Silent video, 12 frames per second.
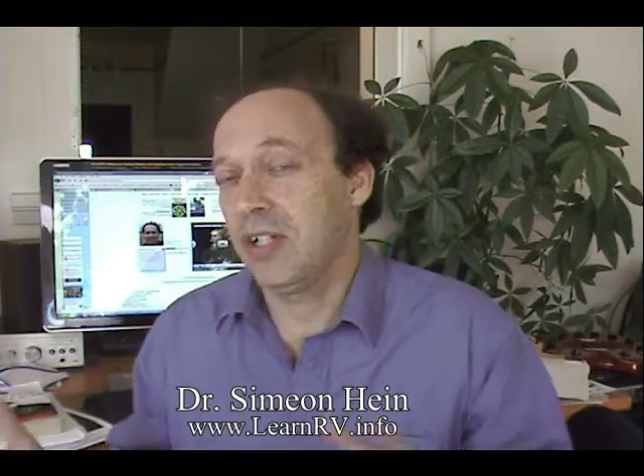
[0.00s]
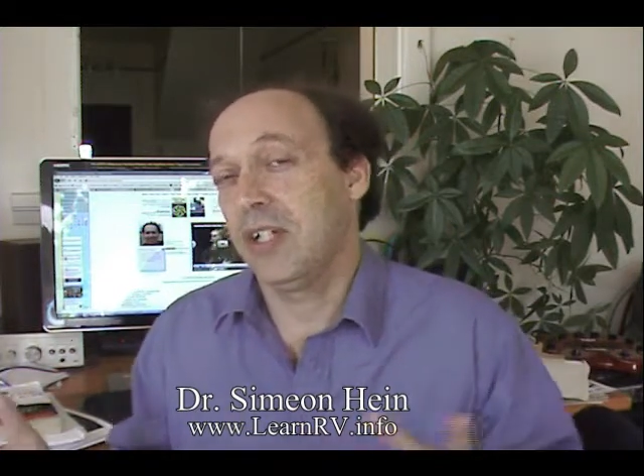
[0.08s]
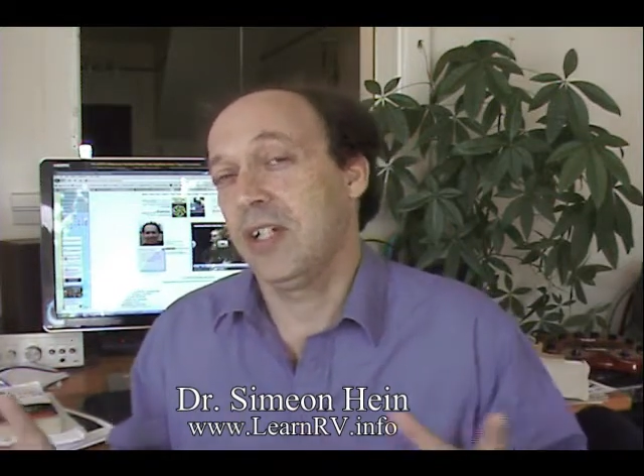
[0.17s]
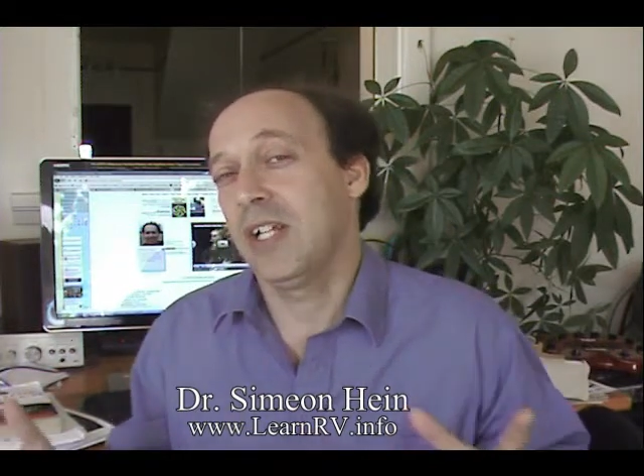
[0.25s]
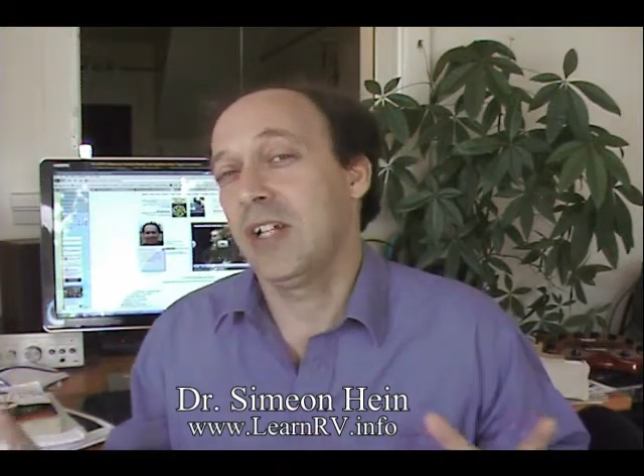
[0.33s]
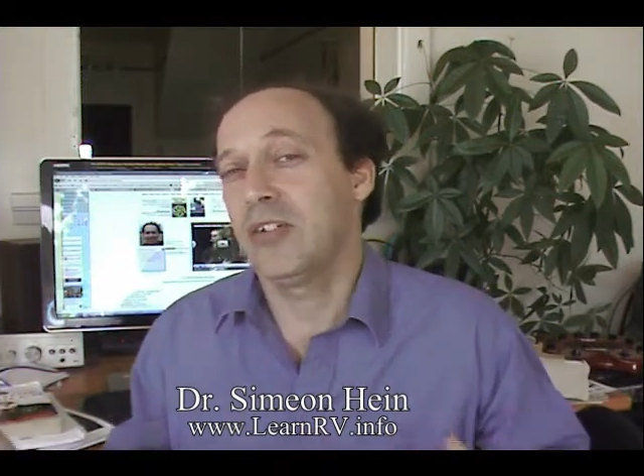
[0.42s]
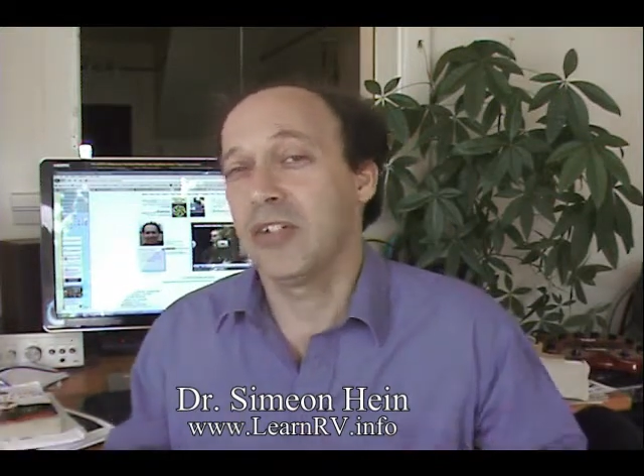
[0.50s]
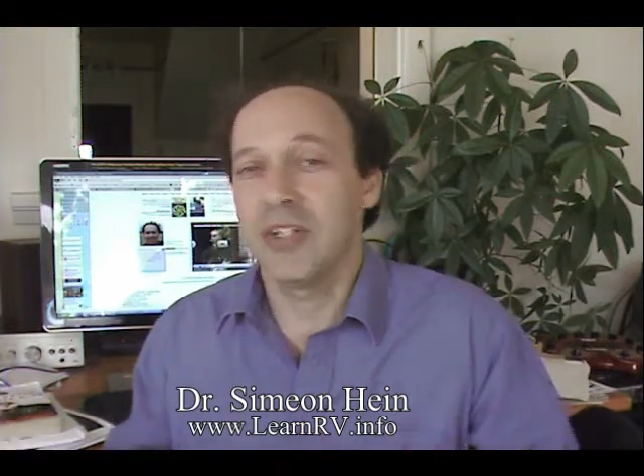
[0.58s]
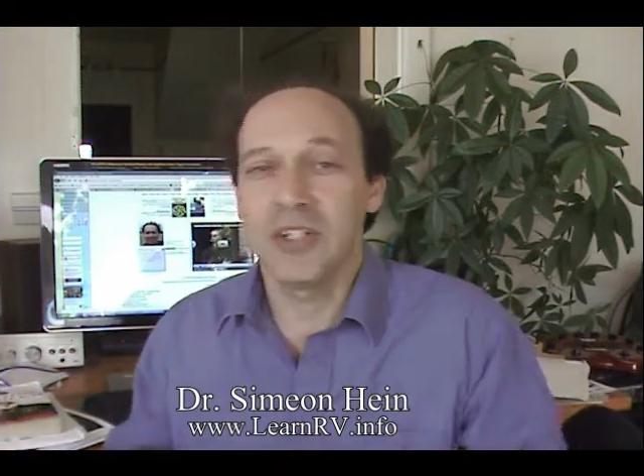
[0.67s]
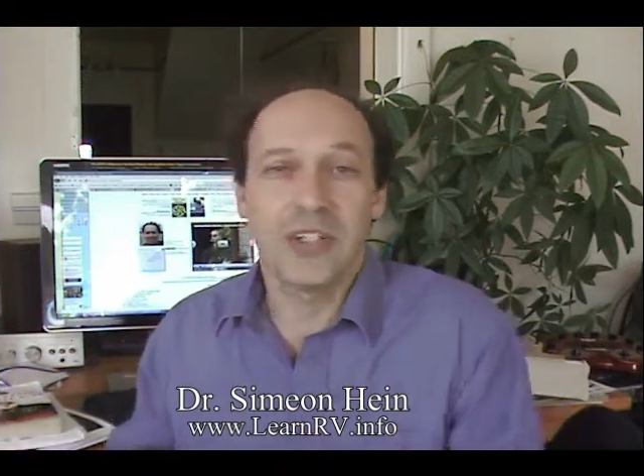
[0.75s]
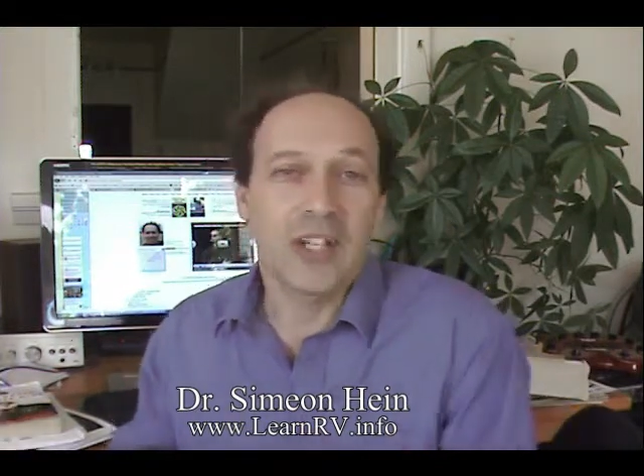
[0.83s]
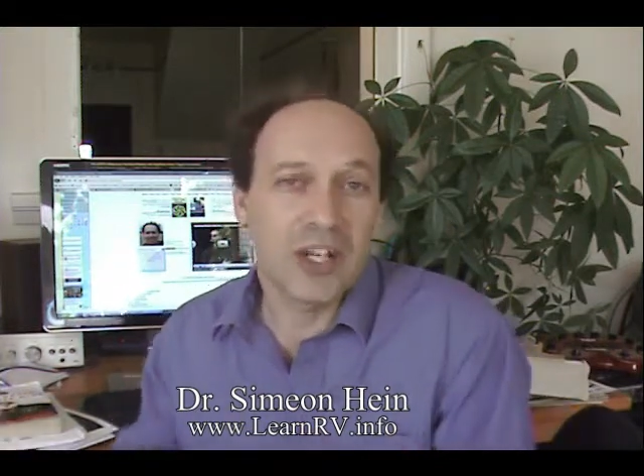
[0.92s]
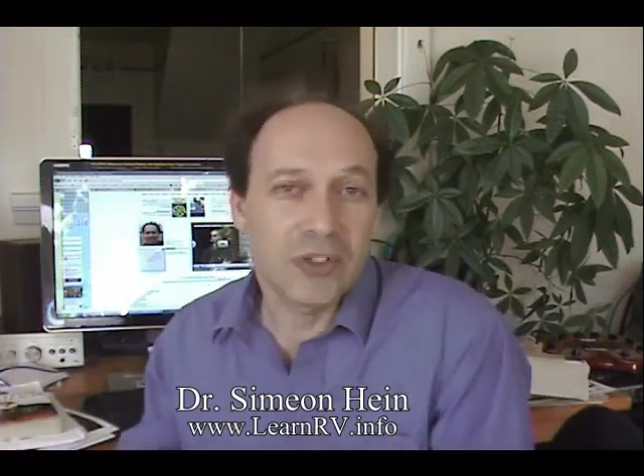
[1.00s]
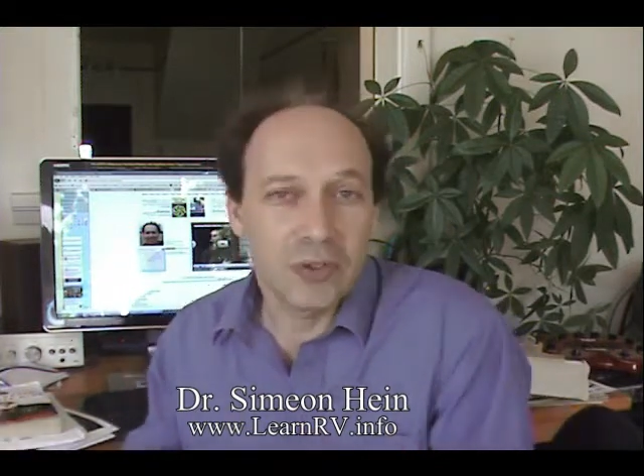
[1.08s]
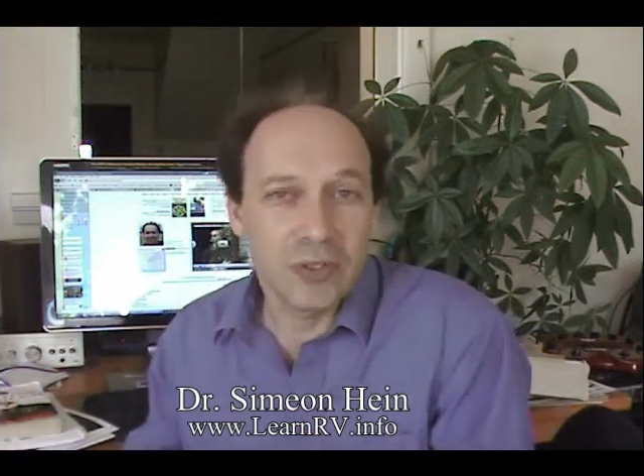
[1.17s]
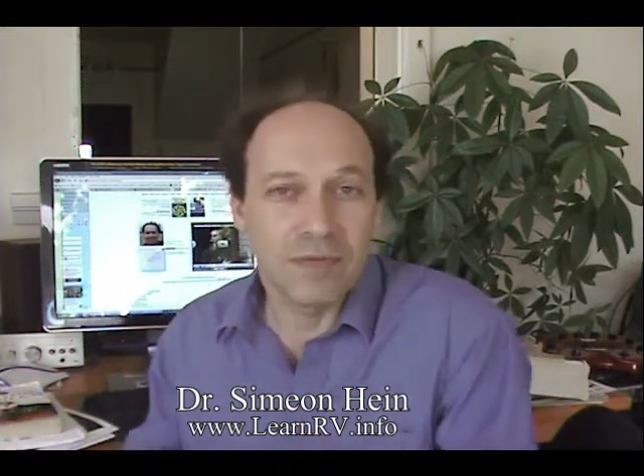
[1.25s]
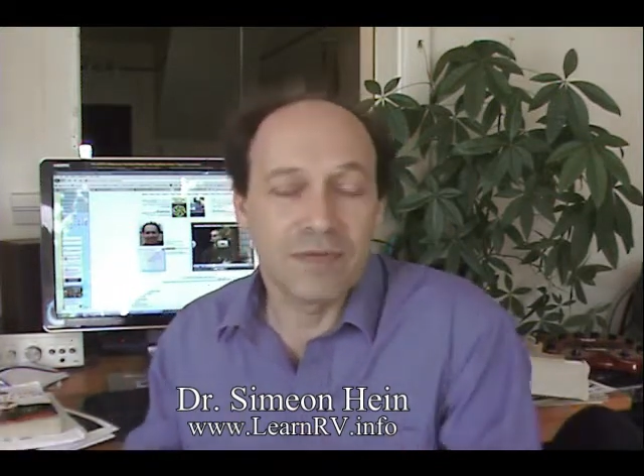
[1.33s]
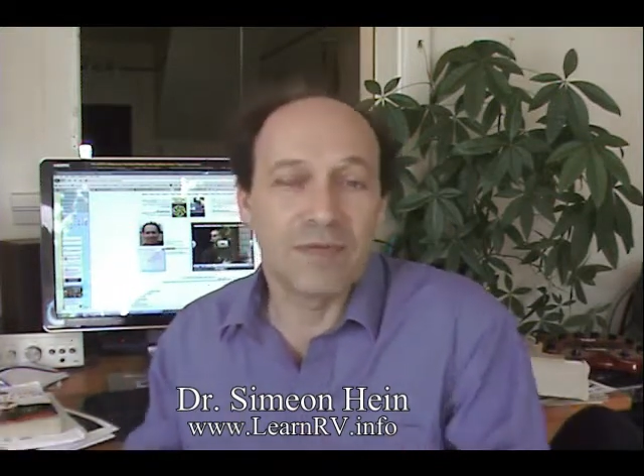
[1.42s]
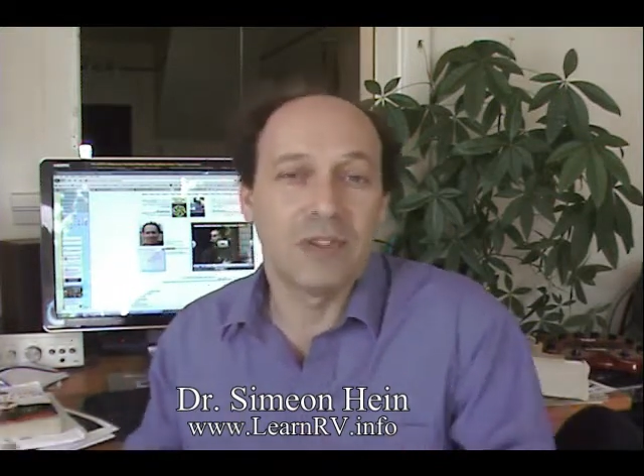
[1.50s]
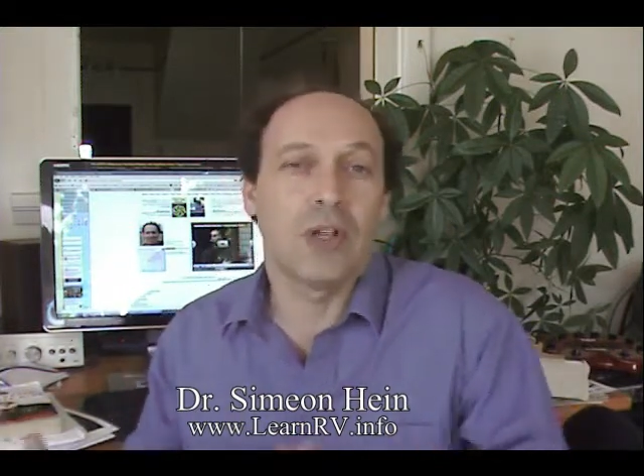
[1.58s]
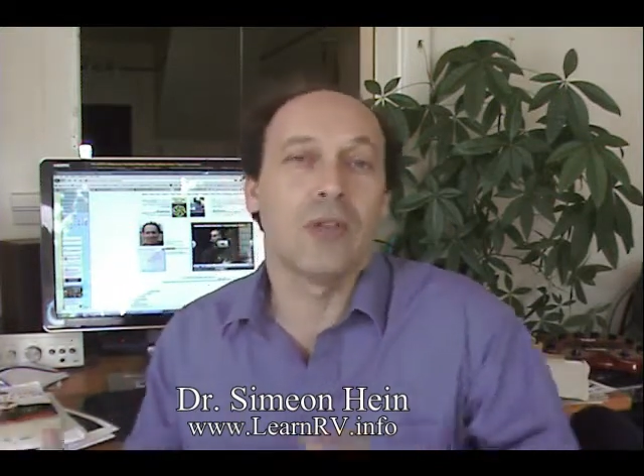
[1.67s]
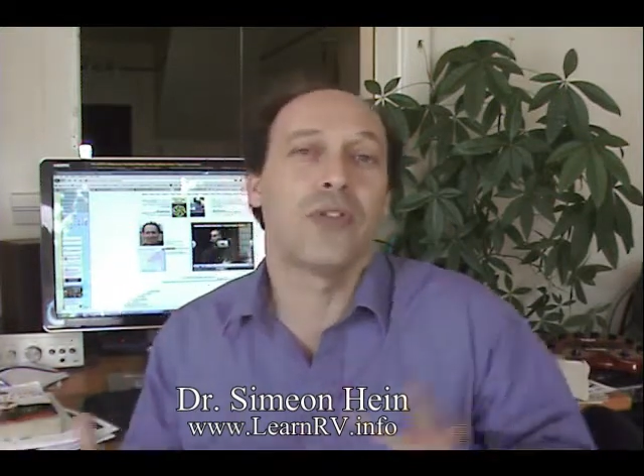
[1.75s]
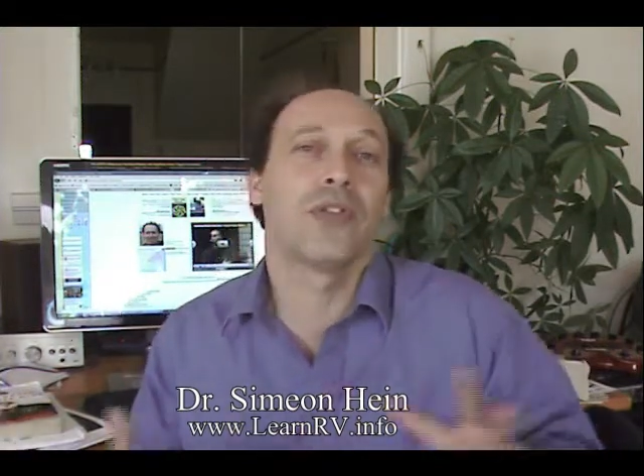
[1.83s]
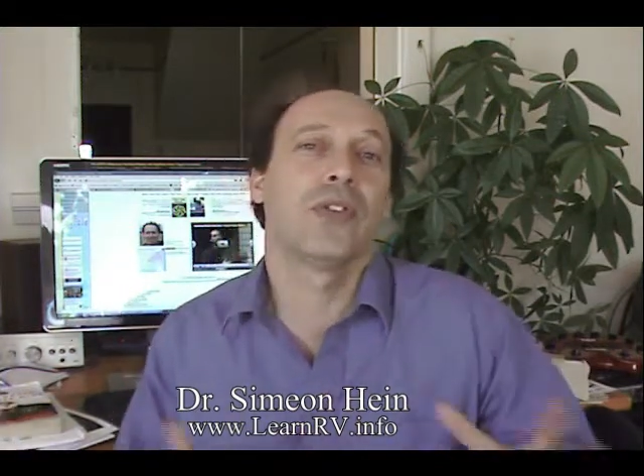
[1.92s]
and energy just naturally
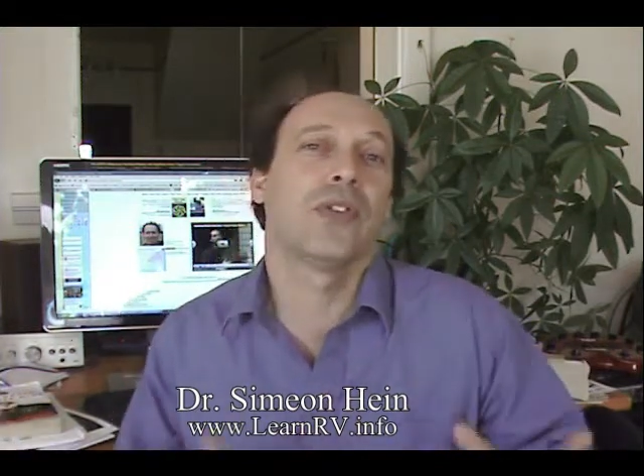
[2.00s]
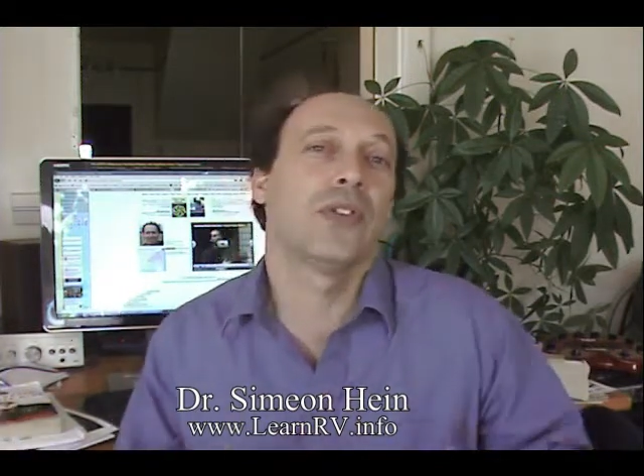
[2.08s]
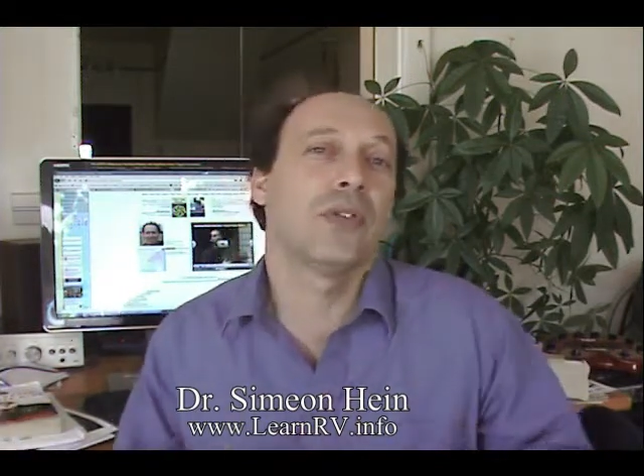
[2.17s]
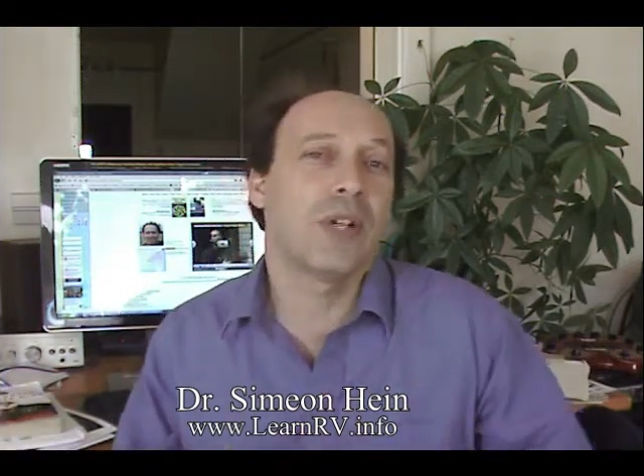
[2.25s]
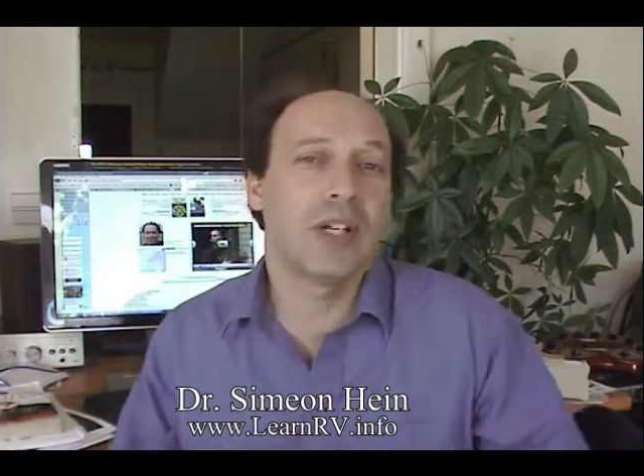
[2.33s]
flow through you,